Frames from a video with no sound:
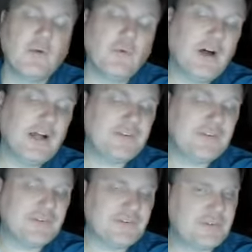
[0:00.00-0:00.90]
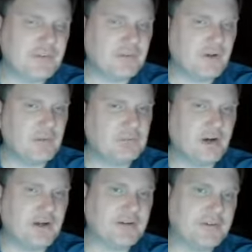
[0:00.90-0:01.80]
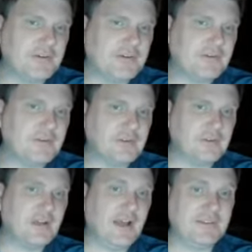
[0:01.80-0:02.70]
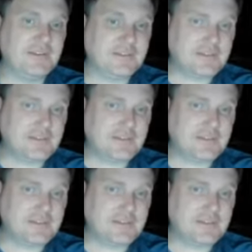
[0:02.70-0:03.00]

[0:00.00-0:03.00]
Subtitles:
Well, as you can see, there's a lot of blockages at this